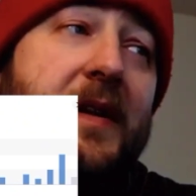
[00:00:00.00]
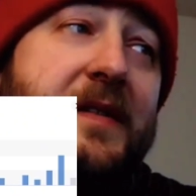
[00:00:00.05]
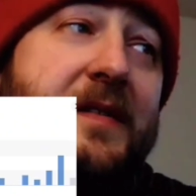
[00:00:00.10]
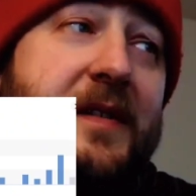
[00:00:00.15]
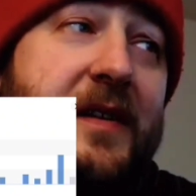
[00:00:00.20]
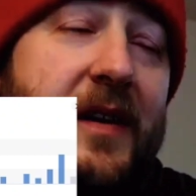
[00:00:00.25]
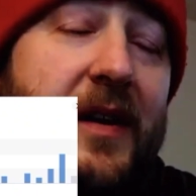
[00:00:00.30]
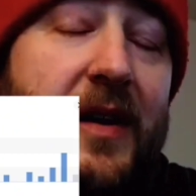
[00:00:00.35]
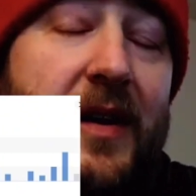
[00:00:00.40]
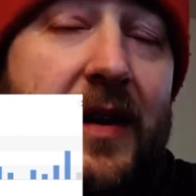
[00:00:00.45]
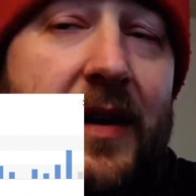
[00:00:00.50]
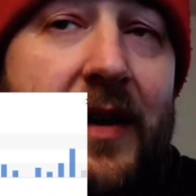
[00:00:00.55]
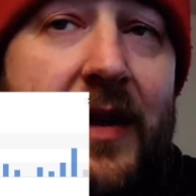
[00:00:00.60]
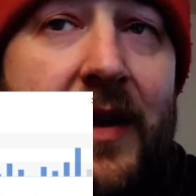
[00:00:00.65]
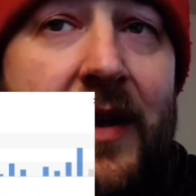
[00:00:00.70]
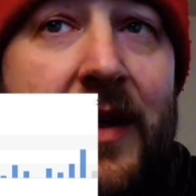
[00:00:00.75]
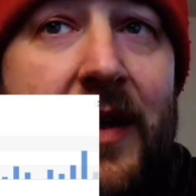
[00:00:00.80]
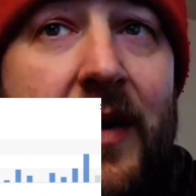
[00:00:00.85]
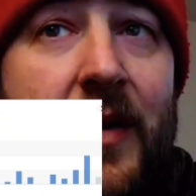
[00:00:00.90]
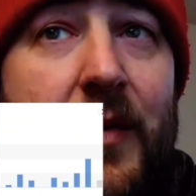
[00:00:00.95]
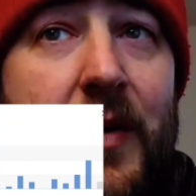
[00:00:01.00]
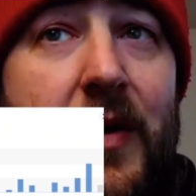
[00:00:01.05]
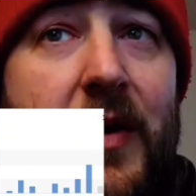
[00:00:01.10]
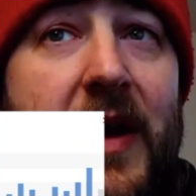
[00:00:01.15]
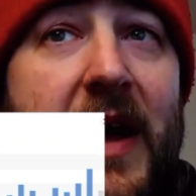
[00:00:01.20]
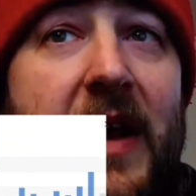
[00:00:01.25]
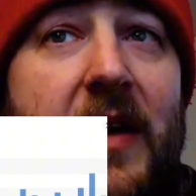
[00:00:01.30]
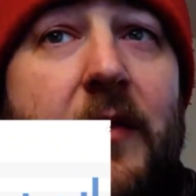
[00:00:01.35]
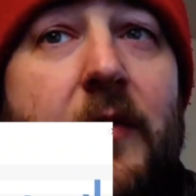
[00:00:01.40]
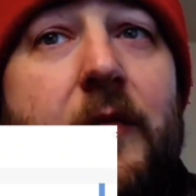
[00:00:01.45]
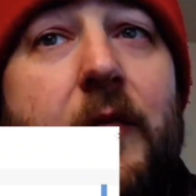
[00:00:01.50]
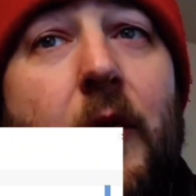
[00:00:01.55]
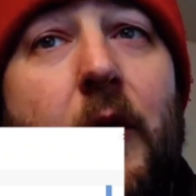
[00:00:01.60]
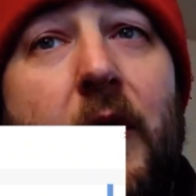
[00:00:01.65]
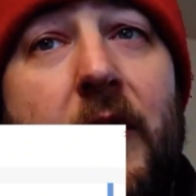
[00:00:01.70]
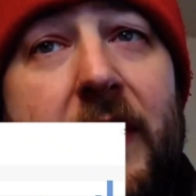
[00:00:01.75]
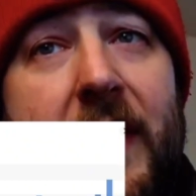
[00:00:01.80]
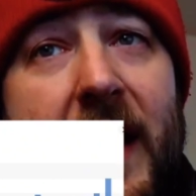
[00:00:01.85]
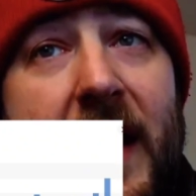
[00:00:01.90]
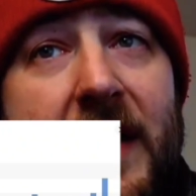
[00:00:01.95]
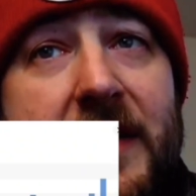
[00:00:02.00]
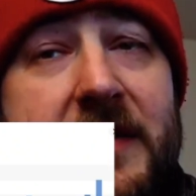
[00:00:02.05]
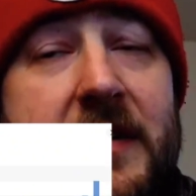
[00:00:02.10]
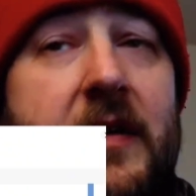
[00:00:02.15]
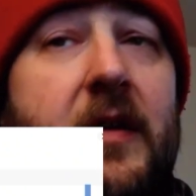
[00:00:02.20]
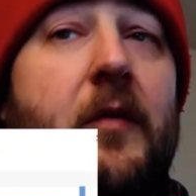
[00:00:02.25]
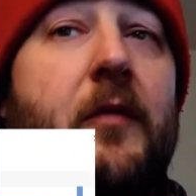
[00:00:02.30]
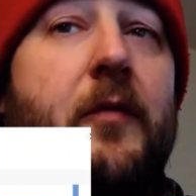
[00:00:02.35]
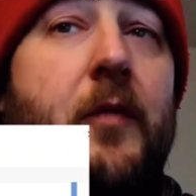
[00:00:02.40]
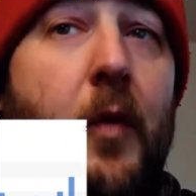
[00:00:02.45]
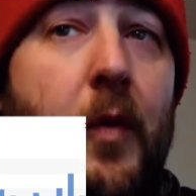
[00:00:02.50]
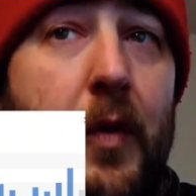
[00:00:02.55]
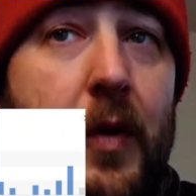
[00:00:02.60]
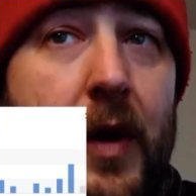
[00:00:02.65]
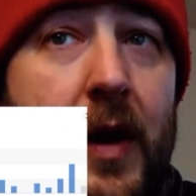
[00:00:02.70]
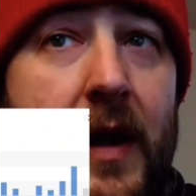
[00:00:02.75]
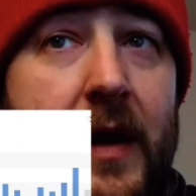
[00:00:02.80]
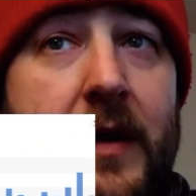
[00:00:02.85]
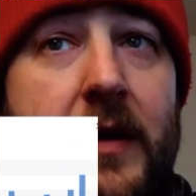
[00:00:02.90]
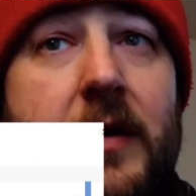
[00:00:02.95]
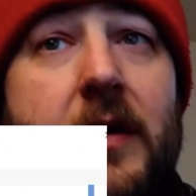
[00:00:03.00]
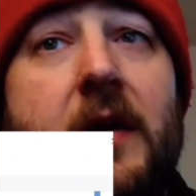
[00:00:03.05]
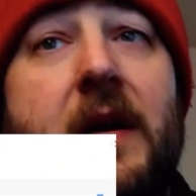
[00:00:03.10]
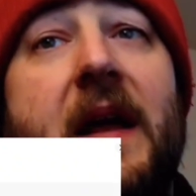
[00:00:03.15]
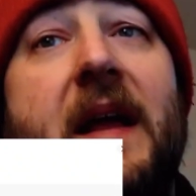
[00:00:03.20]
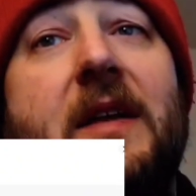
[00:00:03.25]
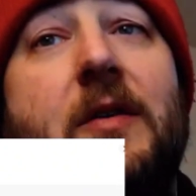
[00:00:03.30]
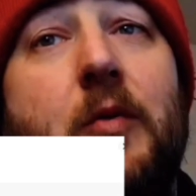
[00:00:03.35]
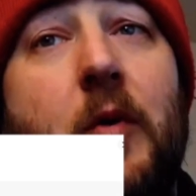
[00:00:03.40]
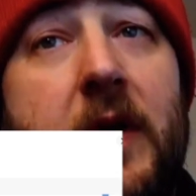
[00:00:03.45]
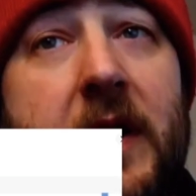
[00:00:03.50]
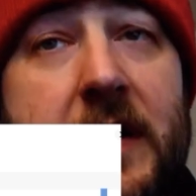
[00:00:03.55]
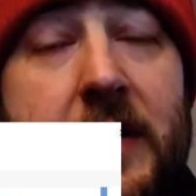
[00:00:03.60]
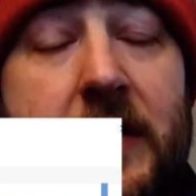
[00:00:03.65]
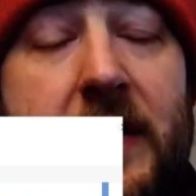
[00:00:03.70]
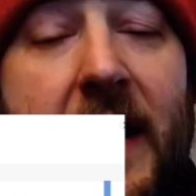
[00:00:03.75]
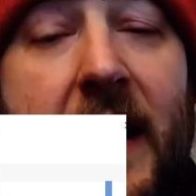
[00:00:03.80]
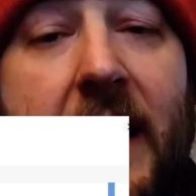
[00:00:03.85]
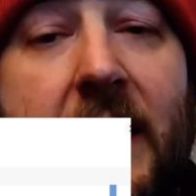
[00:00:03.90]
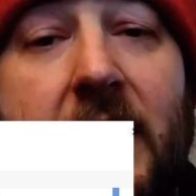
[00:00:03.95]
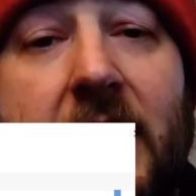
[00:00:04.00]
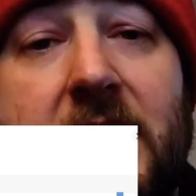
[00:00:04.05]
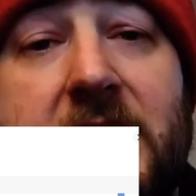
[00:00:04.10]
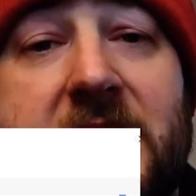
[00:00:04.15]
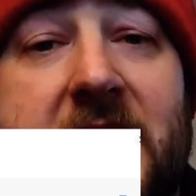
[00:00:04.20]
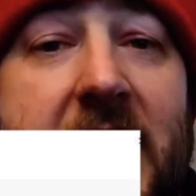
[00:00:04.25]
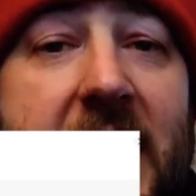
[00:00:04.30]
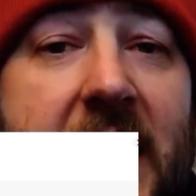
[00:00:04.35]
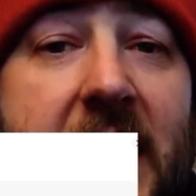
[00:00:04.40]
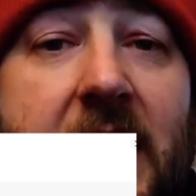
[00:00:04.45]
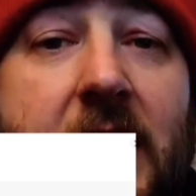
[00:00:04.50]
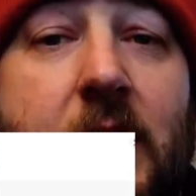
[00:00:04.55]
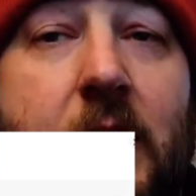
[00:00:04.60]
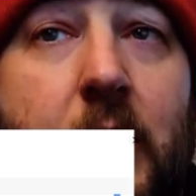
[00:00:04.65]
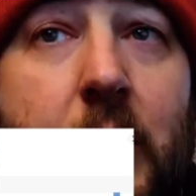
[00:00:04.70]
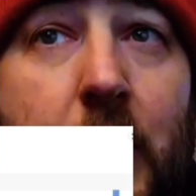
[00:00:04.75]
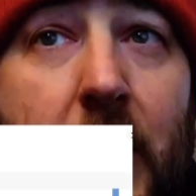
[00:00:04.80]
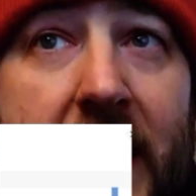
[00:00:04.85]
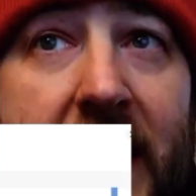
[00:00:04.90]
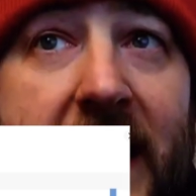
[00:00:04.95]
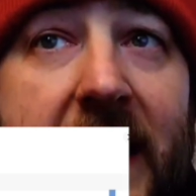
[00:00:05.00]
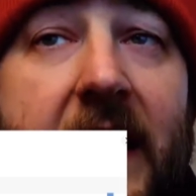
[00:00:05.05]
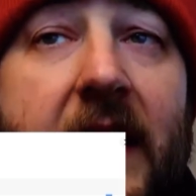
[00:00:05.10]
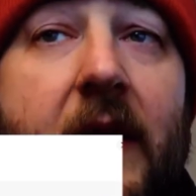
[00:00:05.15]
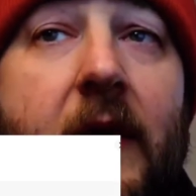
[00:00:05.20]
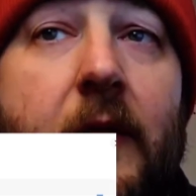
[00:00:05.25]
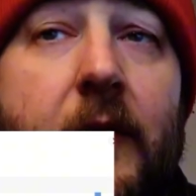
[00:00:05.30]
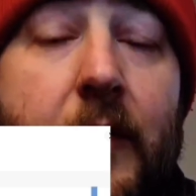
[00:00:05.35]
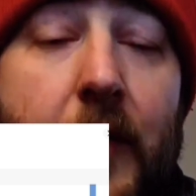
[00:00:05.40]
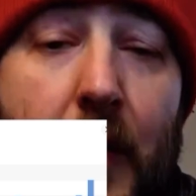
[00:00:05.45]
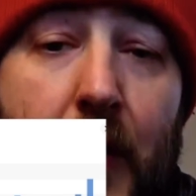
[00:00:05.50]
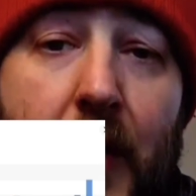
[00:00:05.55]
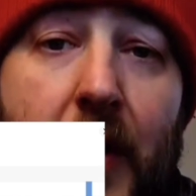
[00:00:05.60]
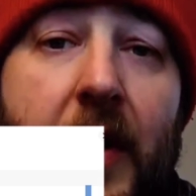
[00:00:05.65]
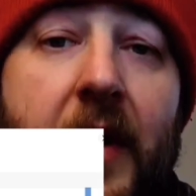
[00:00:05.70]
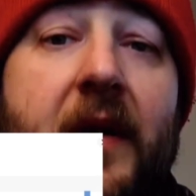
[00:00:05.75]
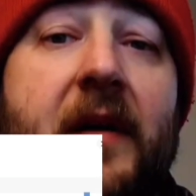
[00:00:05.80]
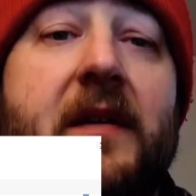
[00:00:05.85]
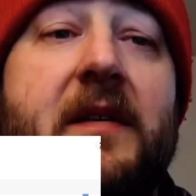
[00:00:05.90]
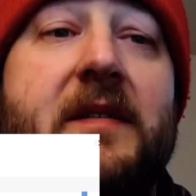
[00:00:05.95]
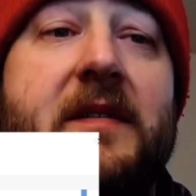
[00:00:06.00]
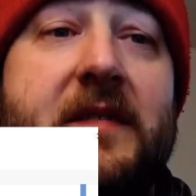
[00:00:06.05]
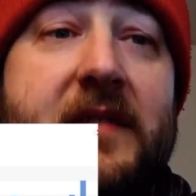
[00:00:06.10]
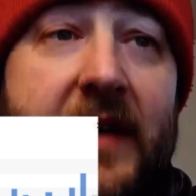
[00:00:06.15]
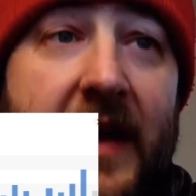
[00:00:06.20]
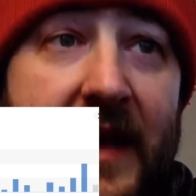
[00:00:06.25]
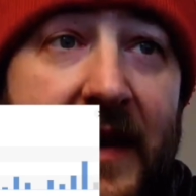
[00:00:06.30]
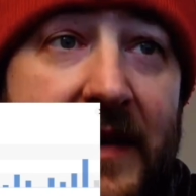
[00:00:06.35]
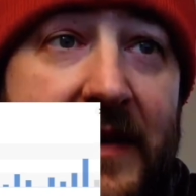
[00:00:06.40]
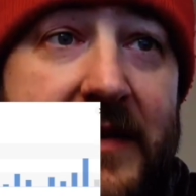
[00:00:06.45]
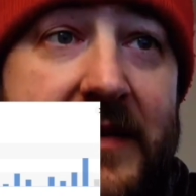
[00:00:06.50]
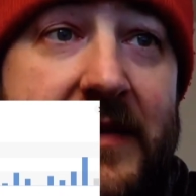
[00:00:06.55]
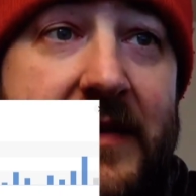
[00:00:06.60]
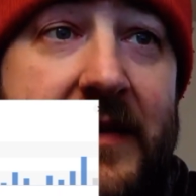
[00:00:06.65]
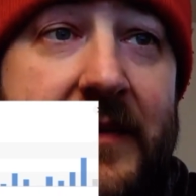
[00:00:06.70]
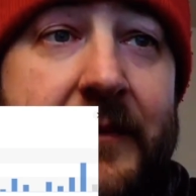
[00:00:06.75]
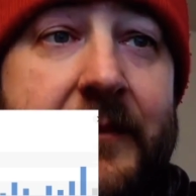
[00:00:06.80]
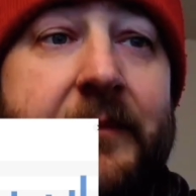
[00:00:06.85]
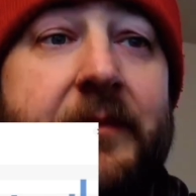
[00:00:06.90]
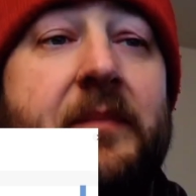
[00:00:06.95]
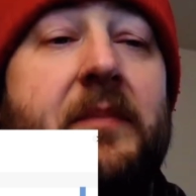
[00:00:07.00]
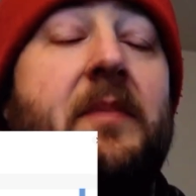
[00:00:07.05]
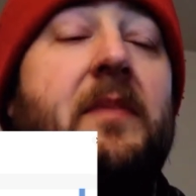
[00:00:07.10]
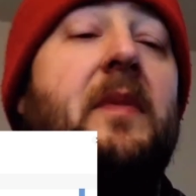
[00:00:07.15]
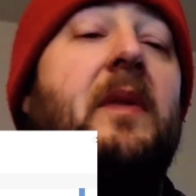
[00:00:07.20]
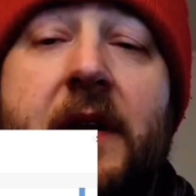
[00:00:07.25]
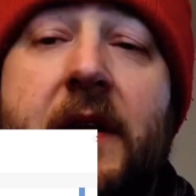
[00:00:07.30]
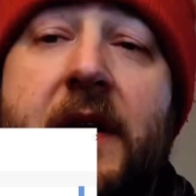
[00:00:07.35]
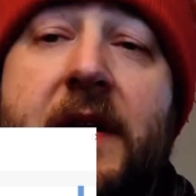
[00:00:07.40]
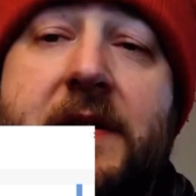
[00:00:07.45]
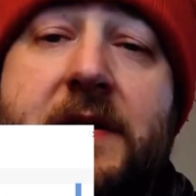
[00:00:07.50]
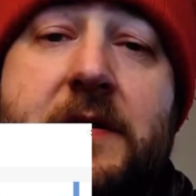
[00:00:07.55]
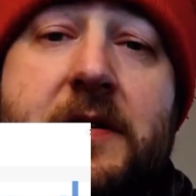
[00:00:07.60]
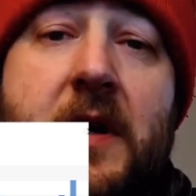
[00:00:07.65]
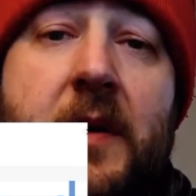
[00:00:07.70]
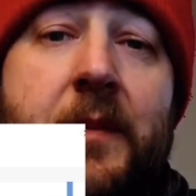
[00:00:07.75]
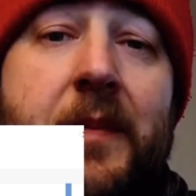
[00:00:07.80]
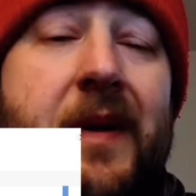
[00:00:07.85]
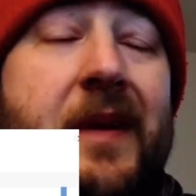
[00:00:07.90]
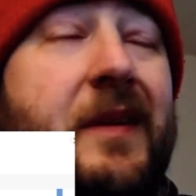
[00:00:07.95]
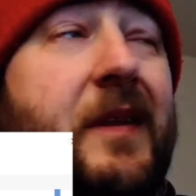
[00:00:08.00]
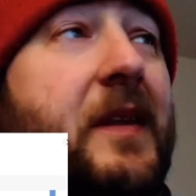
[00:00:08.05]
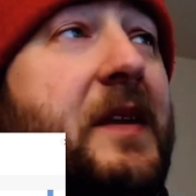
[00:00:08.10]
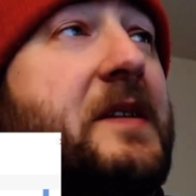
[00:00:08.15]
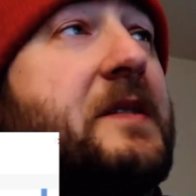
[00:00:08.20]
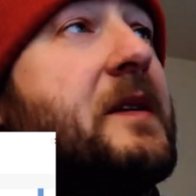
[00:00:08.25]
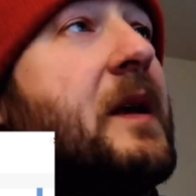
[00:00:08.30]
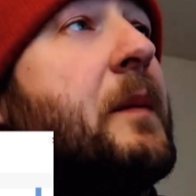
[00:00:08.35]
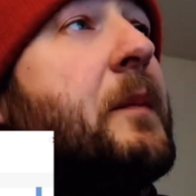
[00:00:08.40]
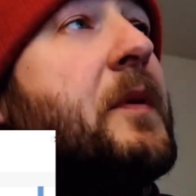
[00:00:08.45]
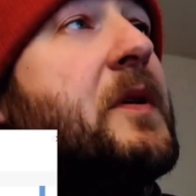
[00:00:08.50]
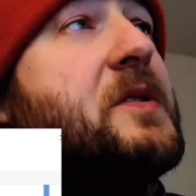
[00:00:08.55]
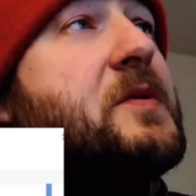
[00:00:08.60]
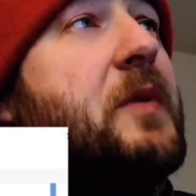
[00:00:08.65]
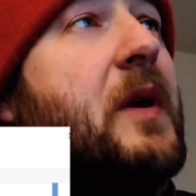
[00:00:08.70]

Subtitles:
this year, we're at $4,422.24. So let's jump into these numbers